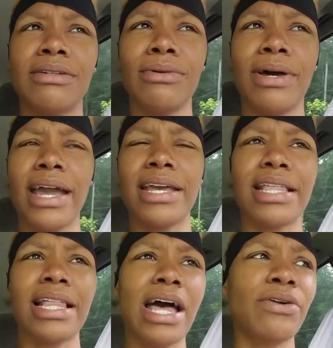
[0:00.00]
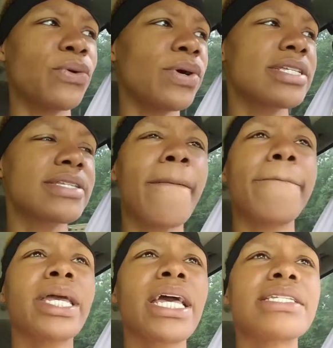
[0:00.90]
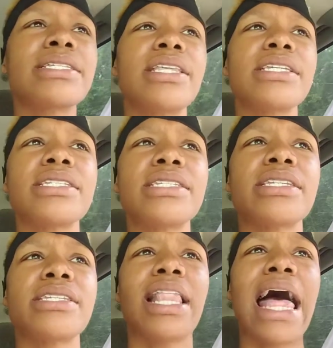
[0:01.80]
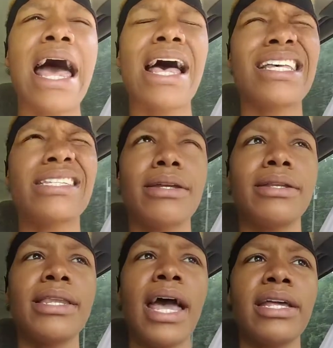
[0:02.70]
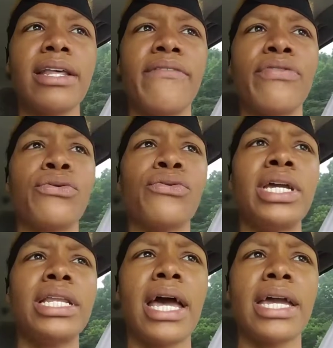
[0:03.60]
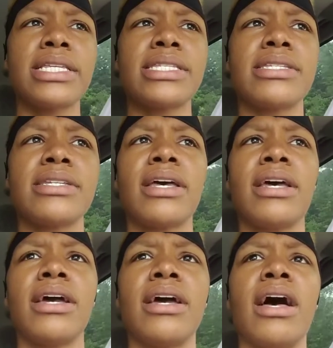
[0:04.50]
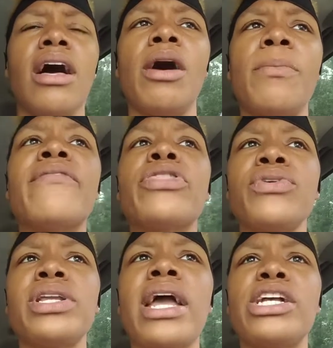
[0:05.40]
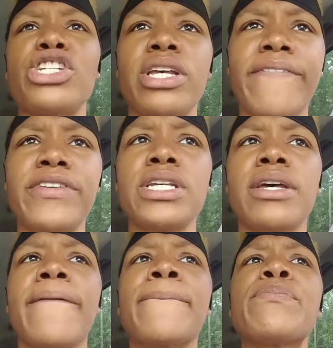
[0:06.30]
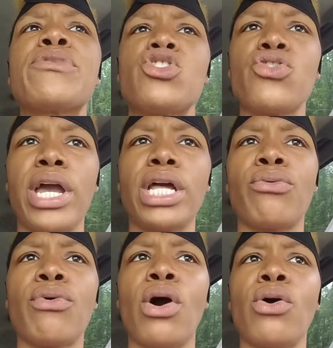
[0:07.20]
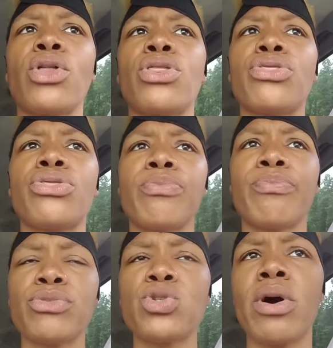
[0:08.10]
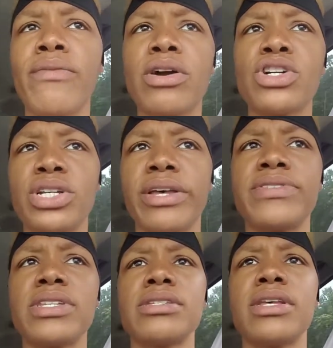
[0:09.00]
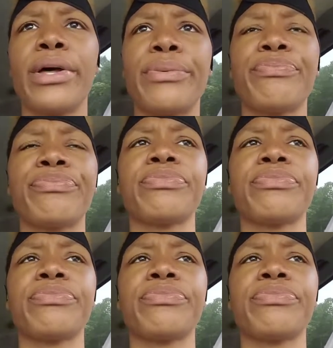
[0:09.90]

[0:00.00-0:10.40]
oh, I hate that loud noise because this is his last night of three nights um, of a three night shift straight in a row, 12 hour shifts. So